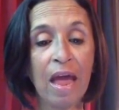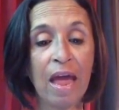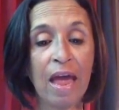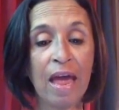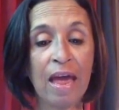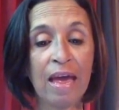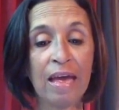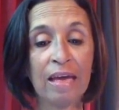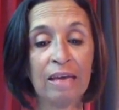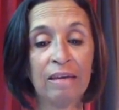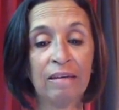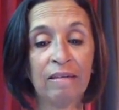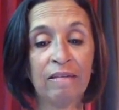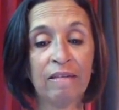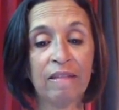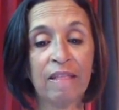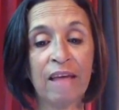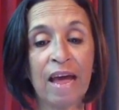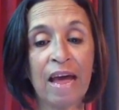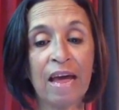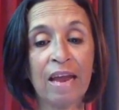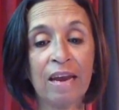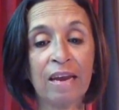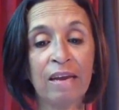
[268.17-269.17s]
and
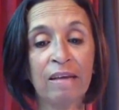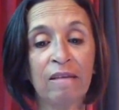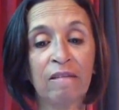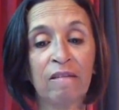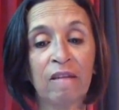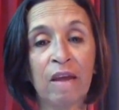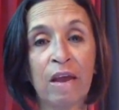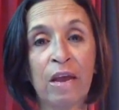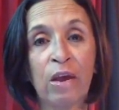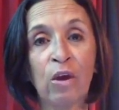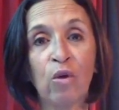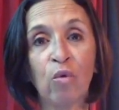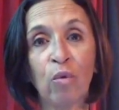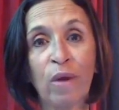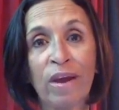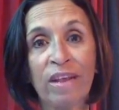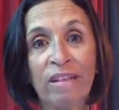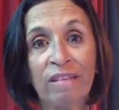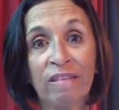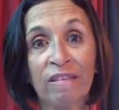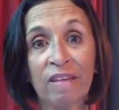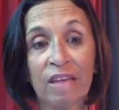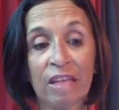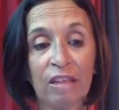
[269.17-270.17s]
that is a
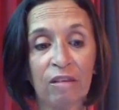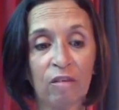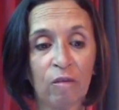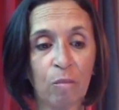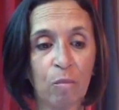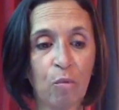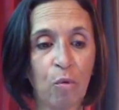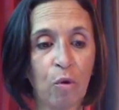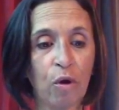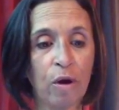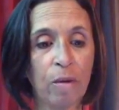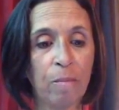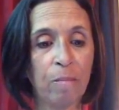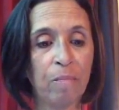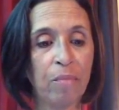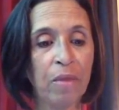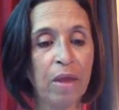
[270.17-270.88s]
great skin support.